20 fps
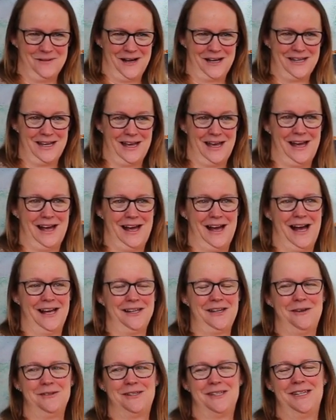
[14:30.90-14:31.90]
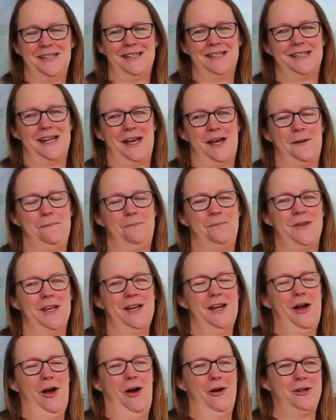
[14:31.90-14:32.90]
I go to these
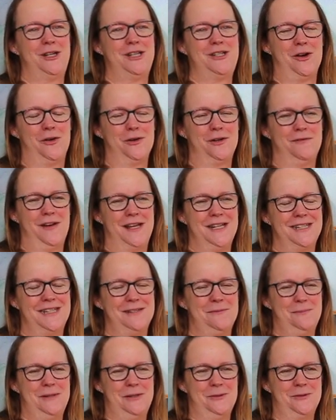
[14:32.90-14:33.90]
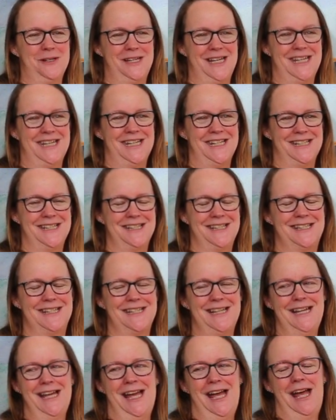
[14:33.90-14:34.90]
honky tonk events in Milton
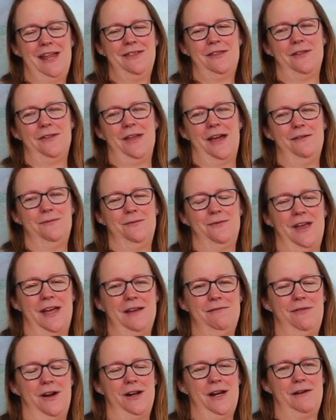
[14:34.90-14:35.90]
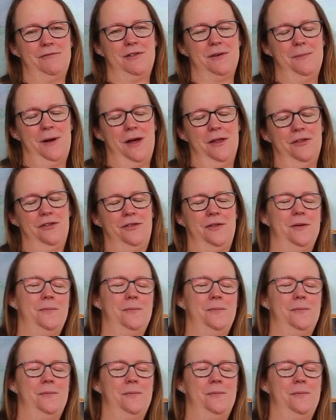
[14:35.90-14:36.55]
Keynes that they run every month.